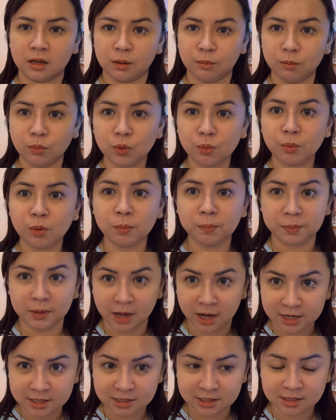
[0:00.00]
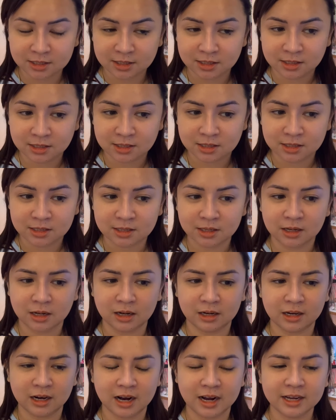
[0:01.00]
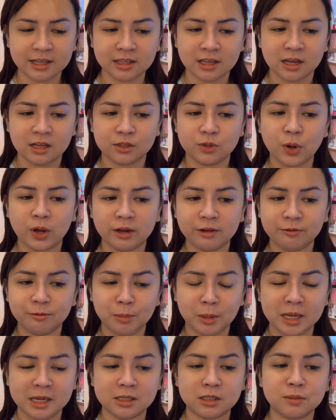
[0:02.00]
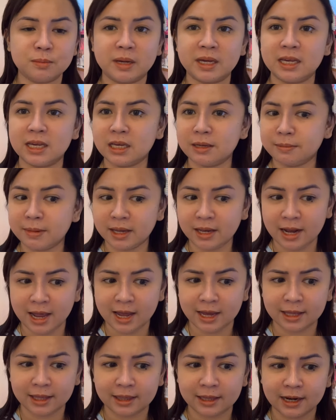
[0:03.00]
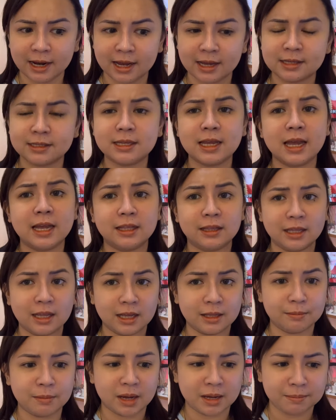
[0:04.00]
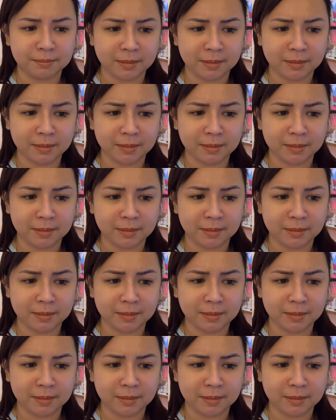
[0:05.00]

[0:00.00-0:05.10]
Moomoo Plus. Alright, so I've placed my email address and then my